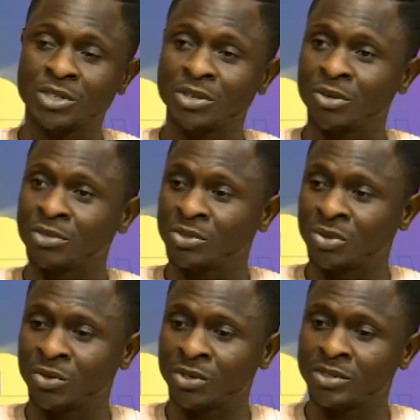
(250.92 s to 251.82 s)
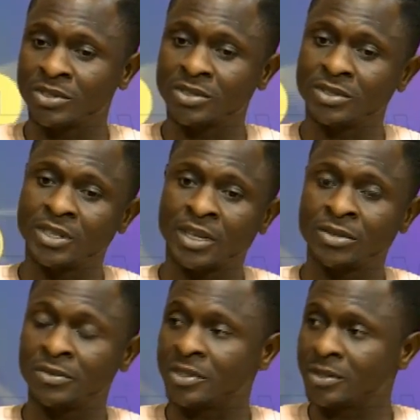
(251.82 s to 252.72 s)
coming towards the end
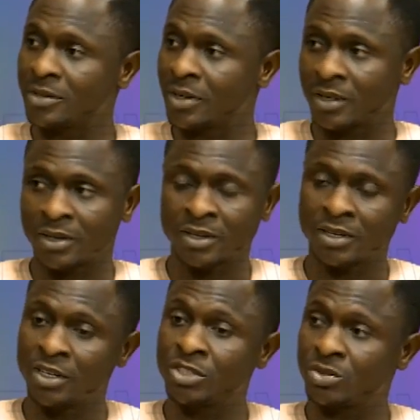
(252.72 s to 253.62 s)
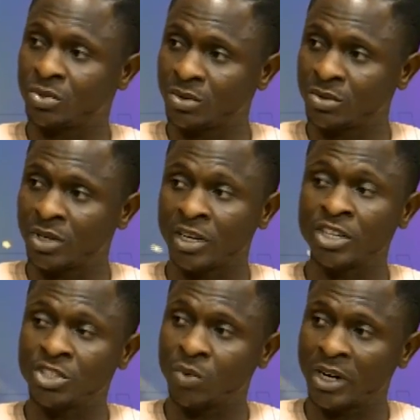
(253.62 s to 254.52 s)
of this
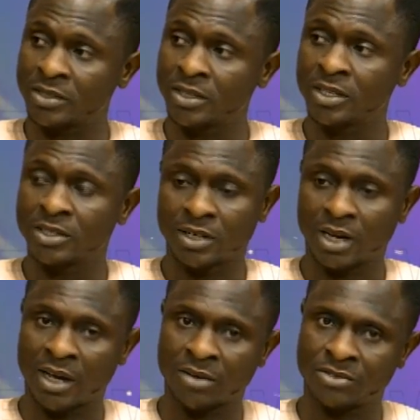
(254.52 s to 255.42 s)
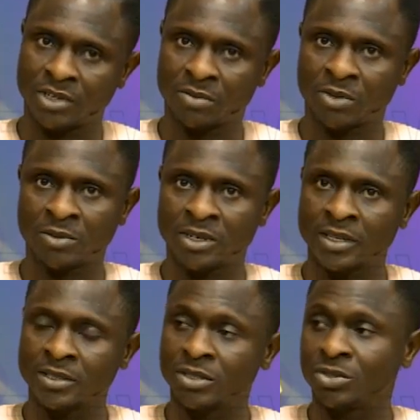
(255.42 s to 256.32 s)
H1, half year, probably
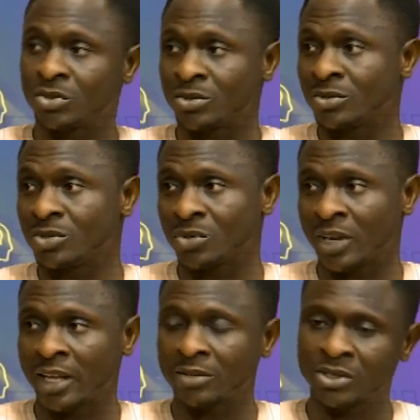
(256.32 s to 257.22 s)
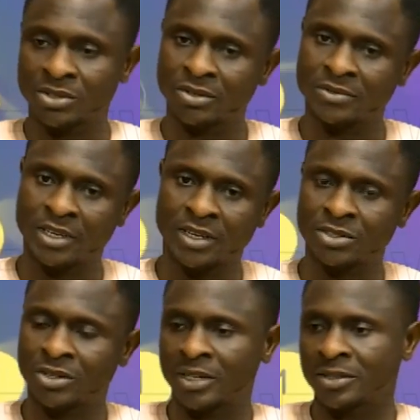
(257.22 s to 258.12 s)
let's say June, July, because of the
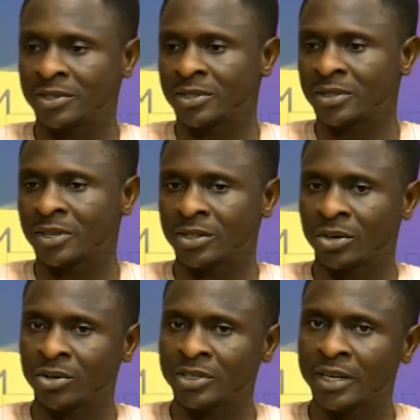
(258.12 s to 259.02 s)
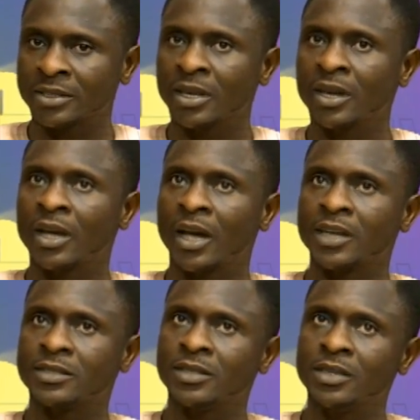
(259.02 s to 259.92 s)
election activities and all that. I
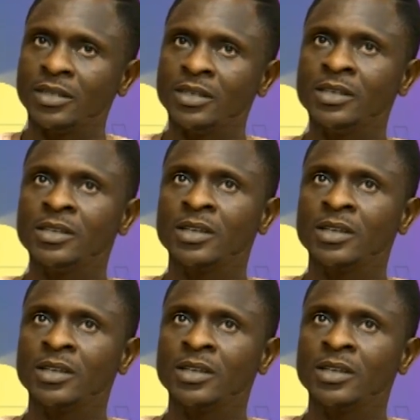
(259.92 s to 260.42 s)
see